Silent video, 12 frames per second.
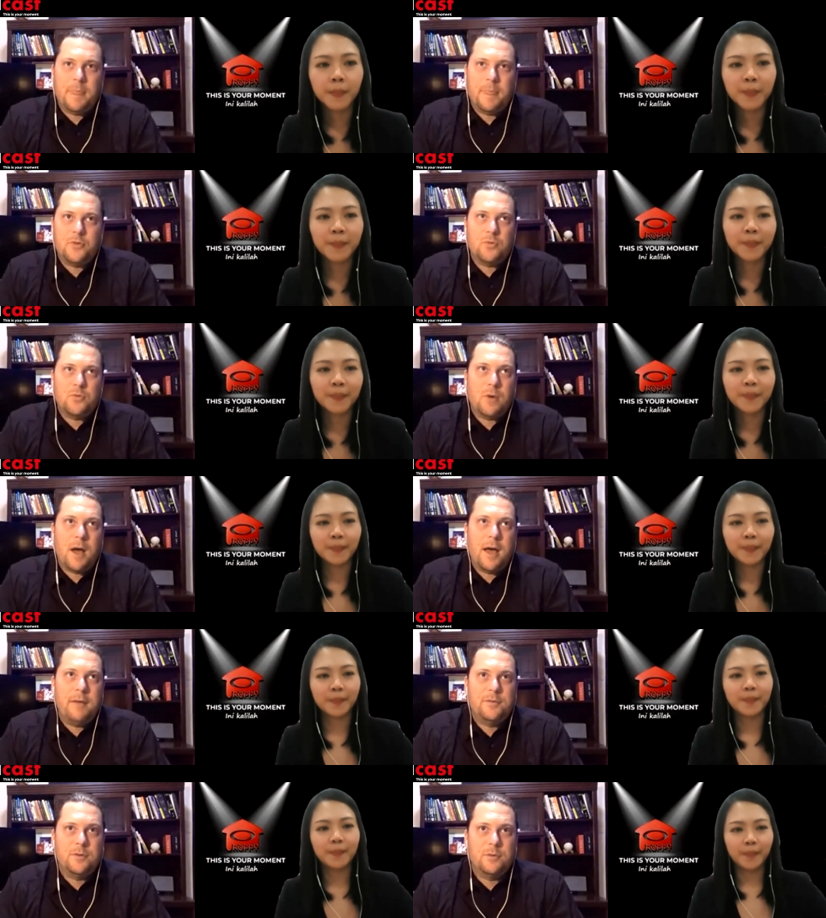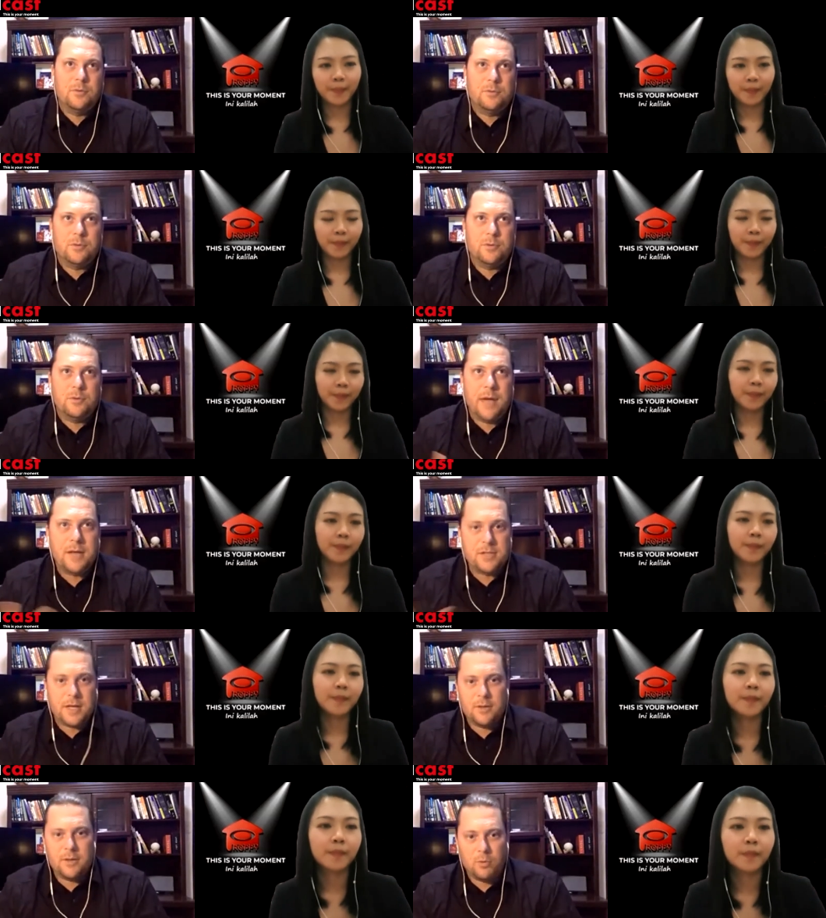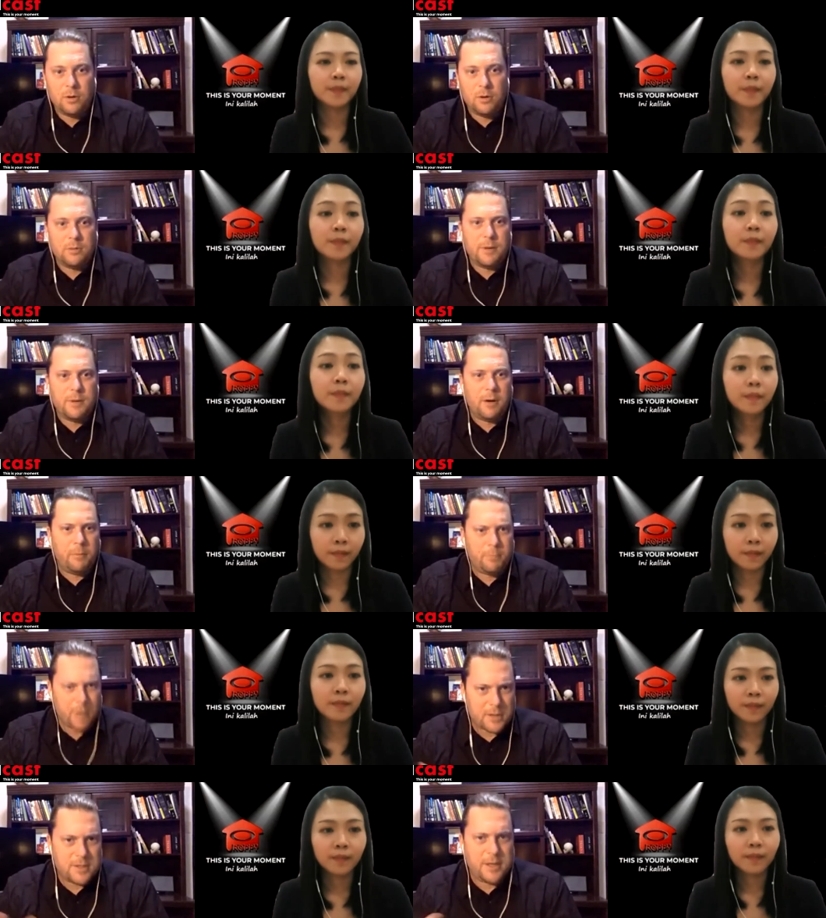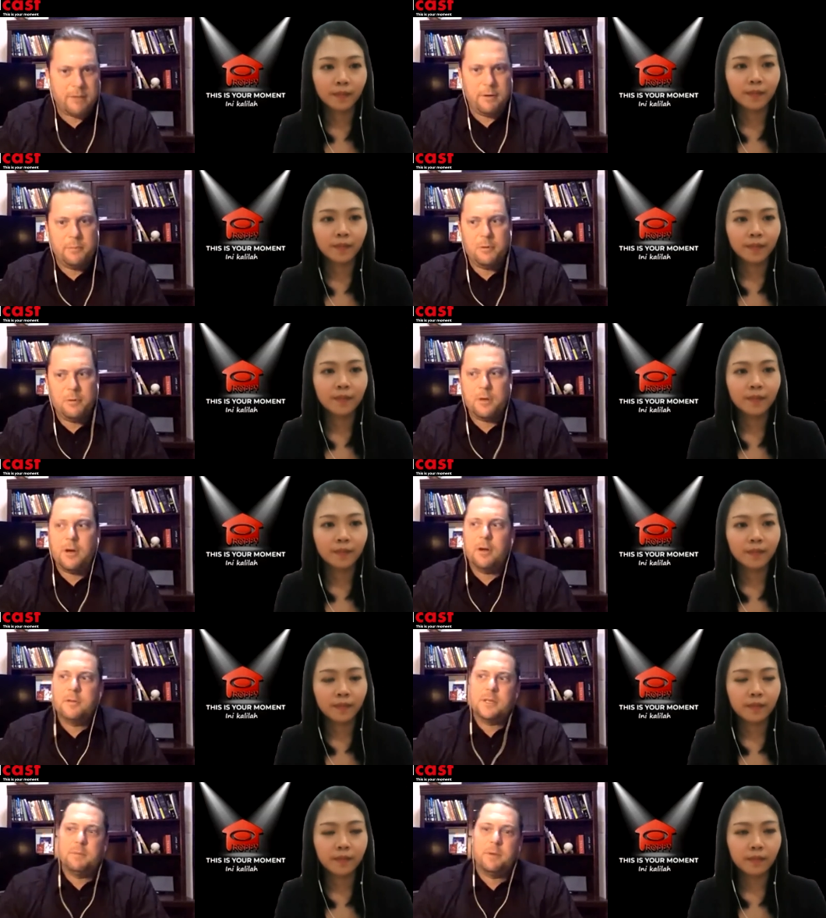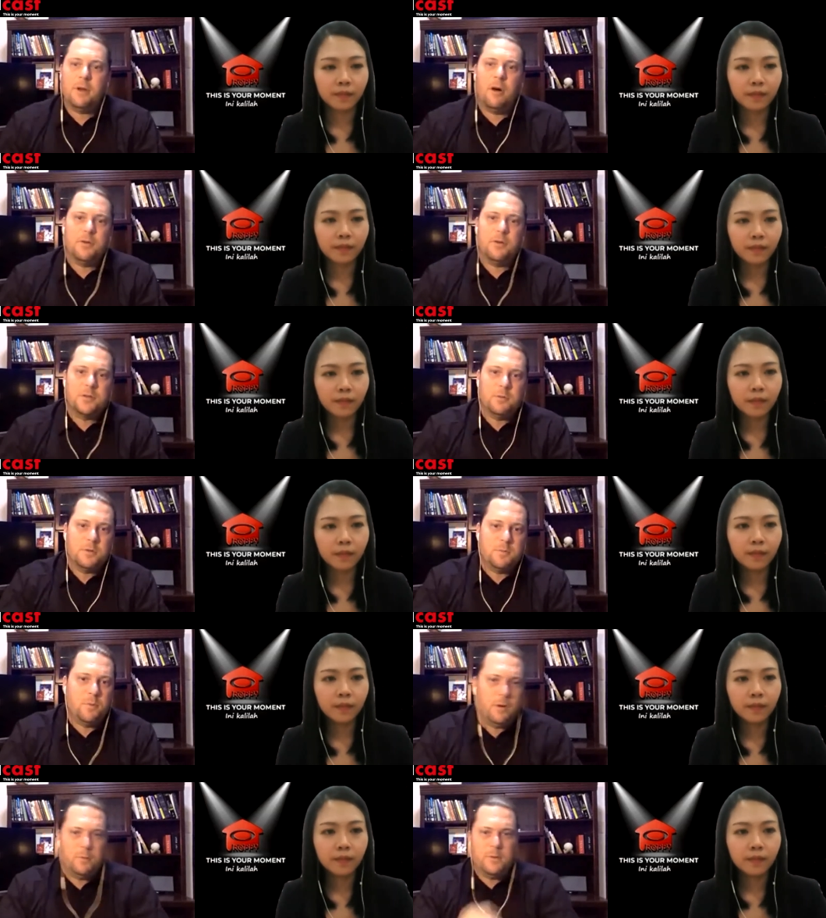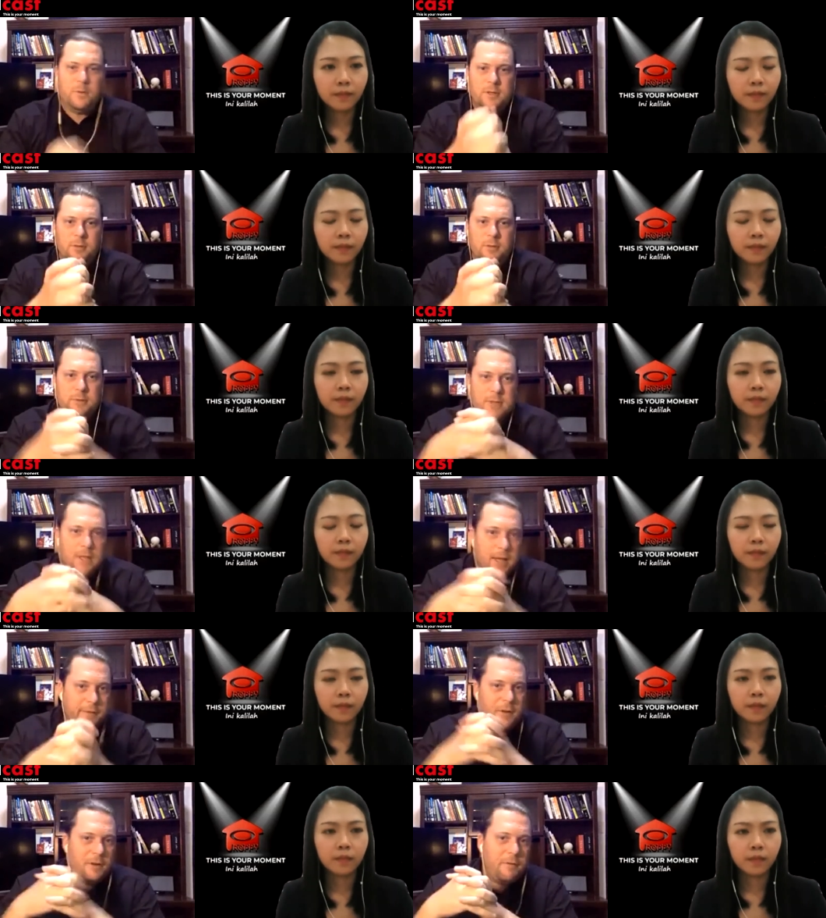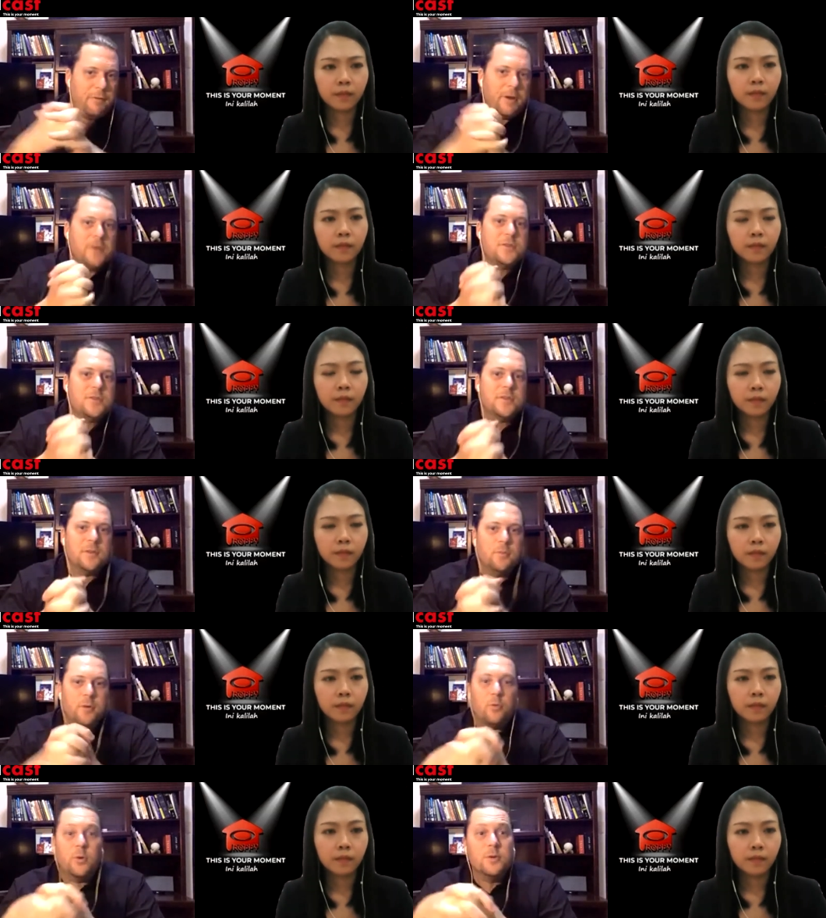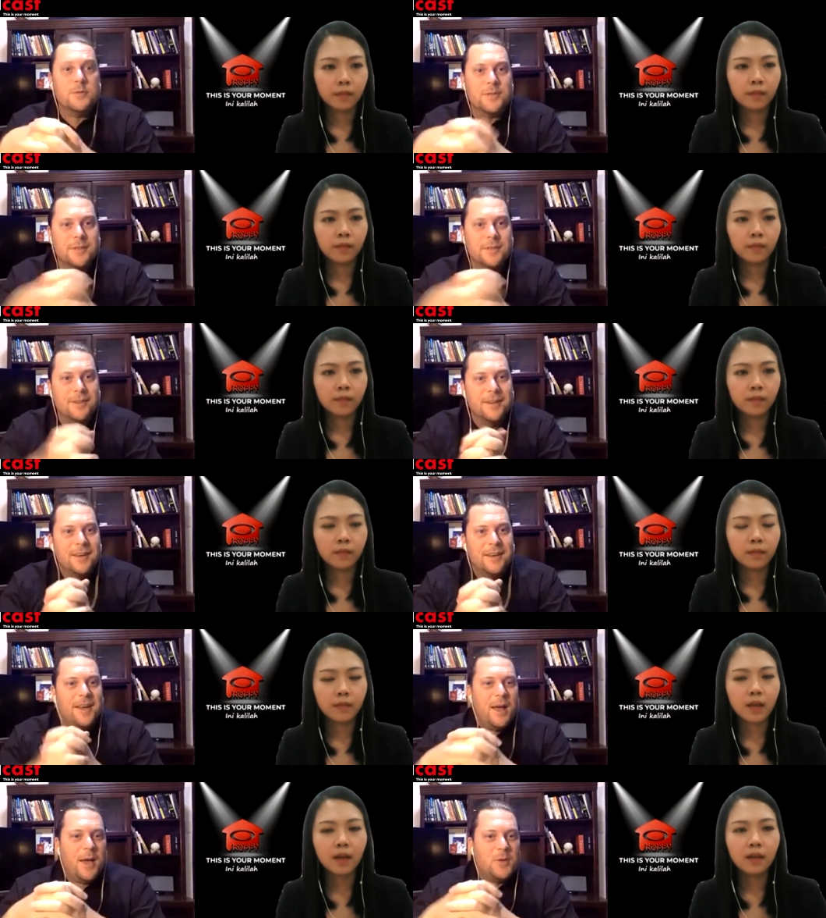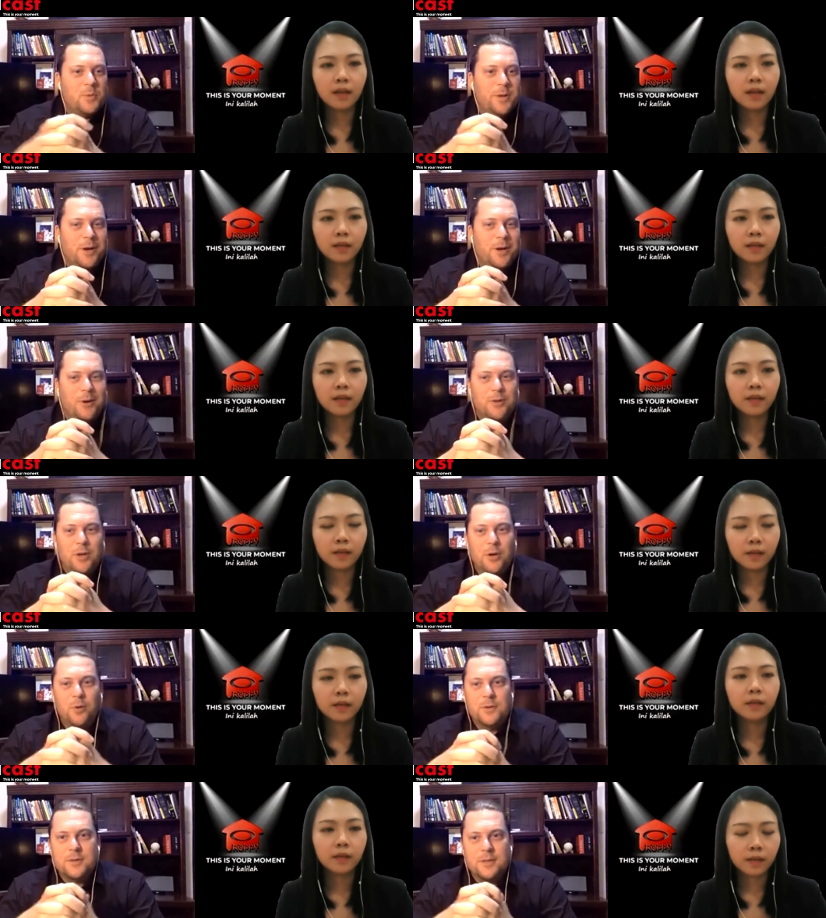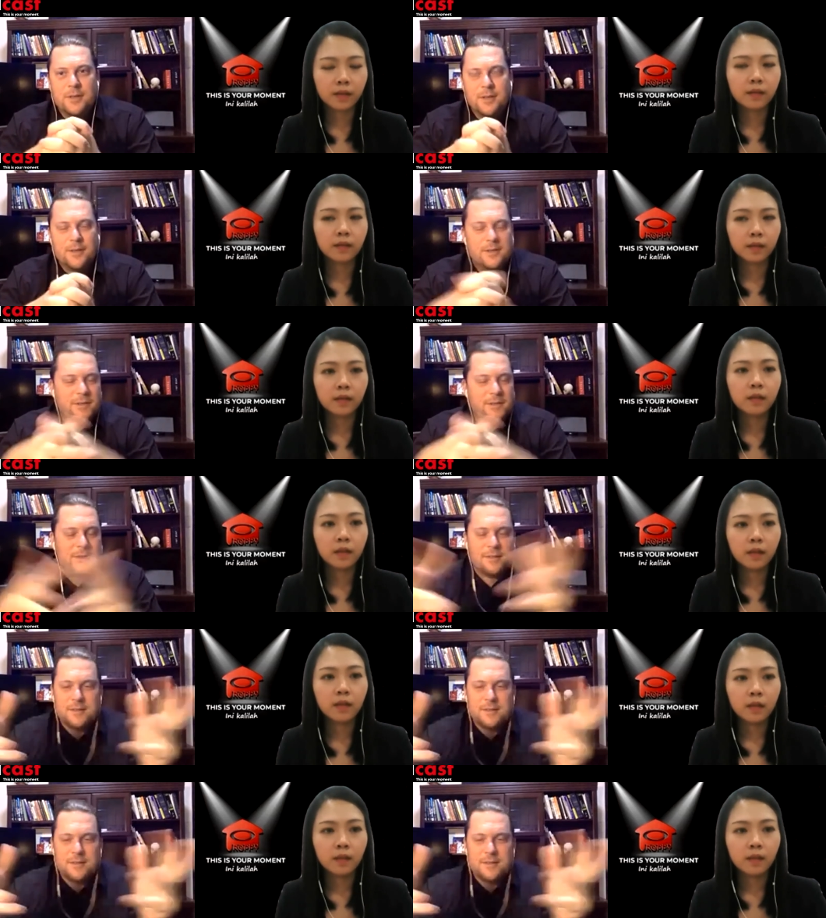Speaker 1: drive to educate the world about blockchain and cryptocurrency, but also was born was a lifelong friendship with Wilson. Oh. As we all know, Wilson is